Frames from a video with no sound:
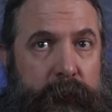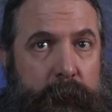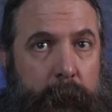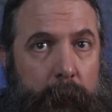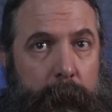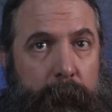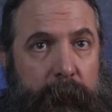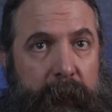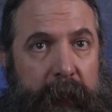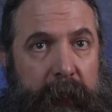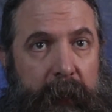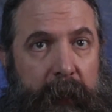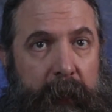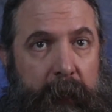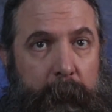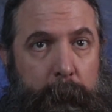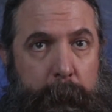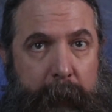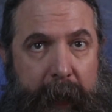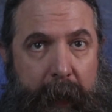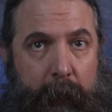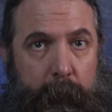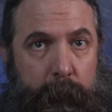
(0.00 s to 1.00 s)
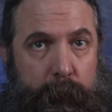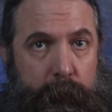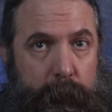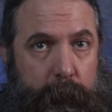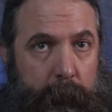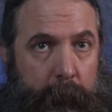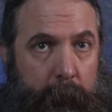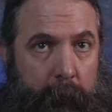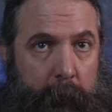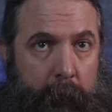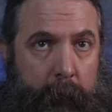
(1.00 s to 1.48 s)
start thinking about
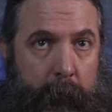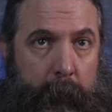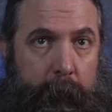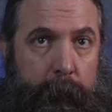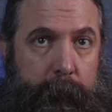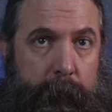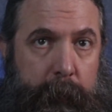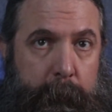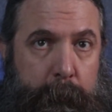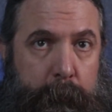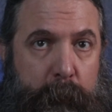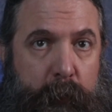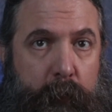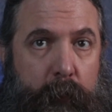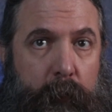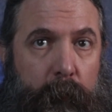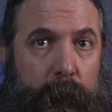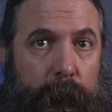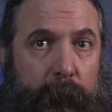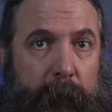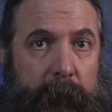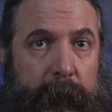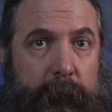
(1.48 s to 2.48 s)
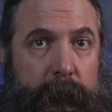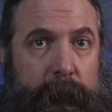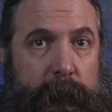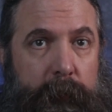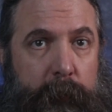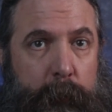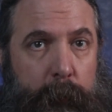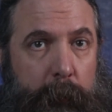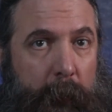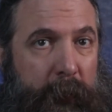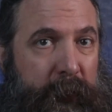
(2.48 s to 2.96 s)
the move
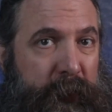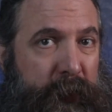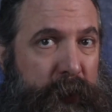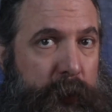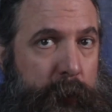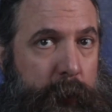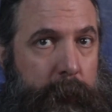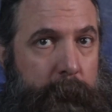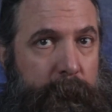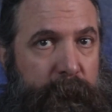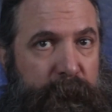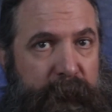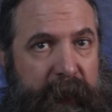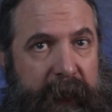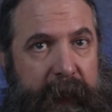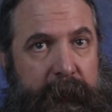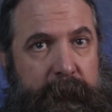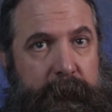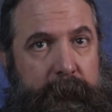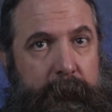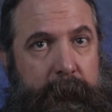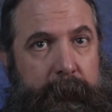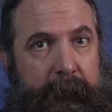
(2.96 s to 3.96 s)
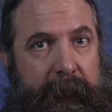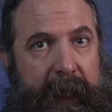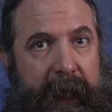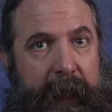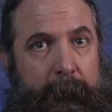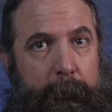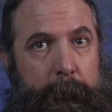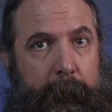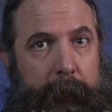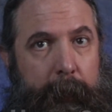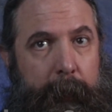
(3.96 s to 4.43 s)
into the third phase of the
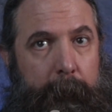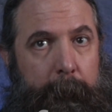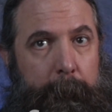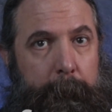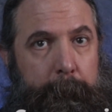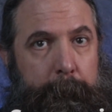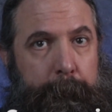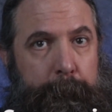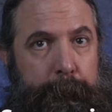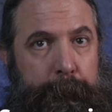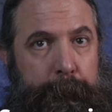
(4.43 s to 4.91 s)
campaign.